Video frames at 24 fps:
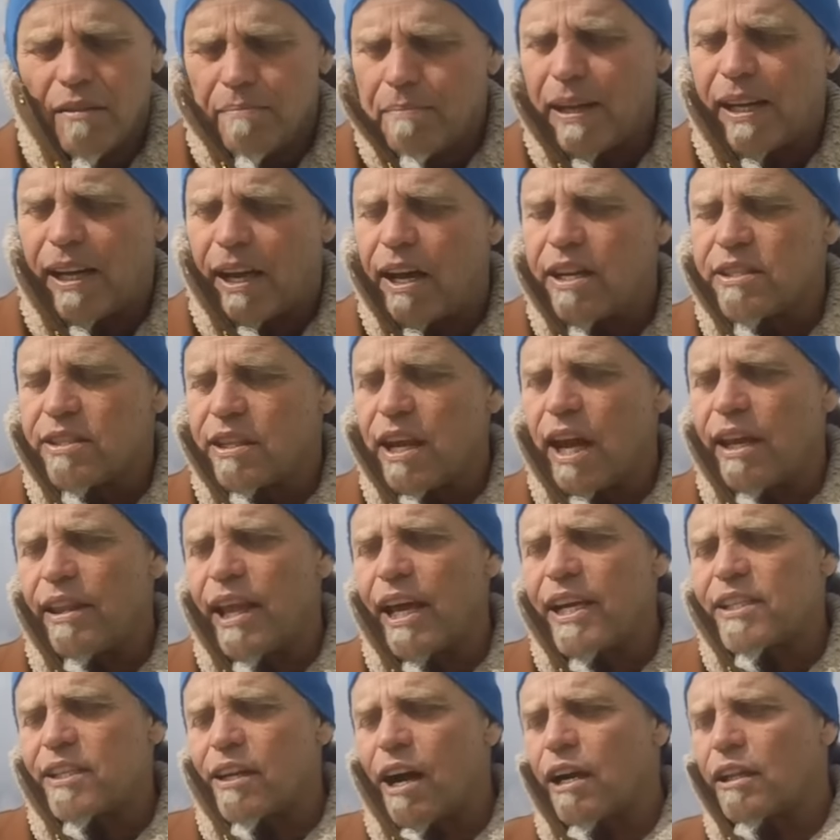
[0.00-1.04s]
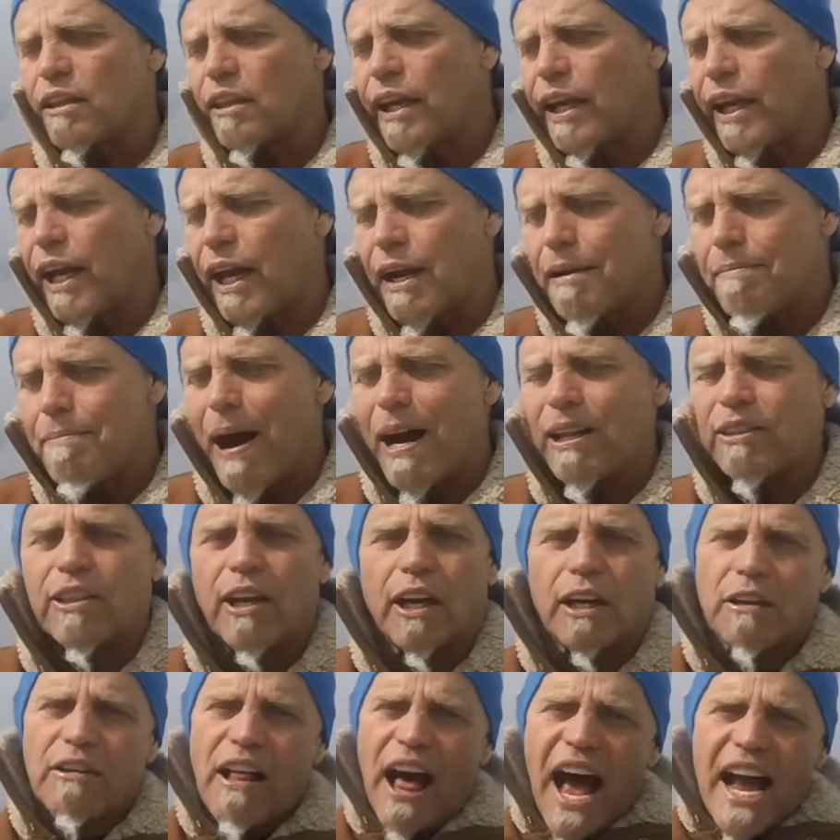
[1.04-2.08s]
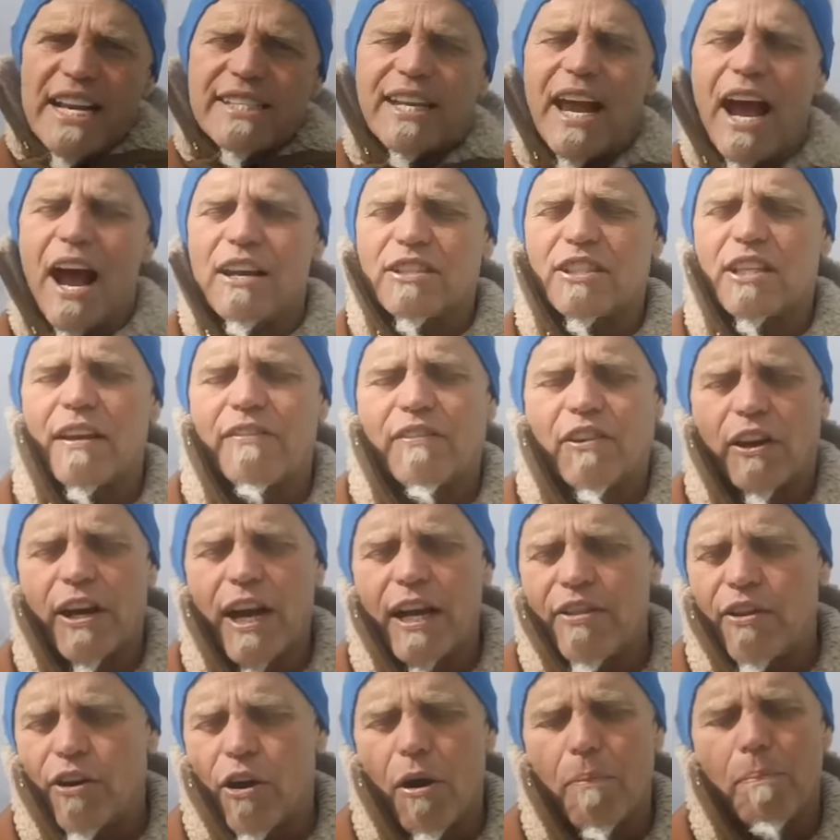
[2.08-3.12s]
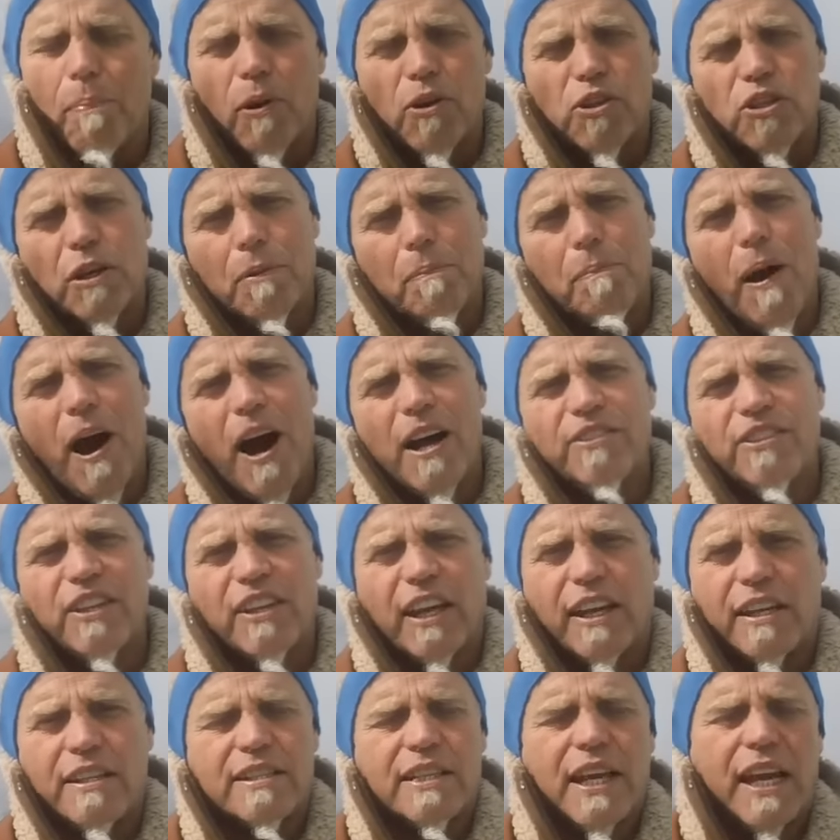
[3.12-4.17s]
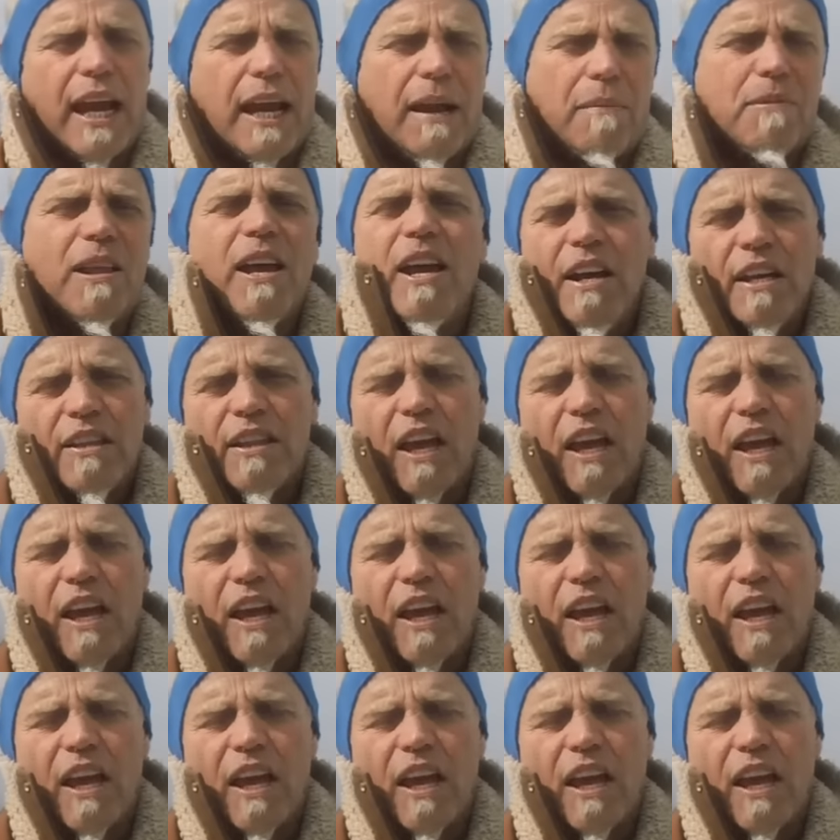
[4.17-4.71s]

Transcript: Because then they start thinking about their glass house. They've created their own personal Ponzi scheme.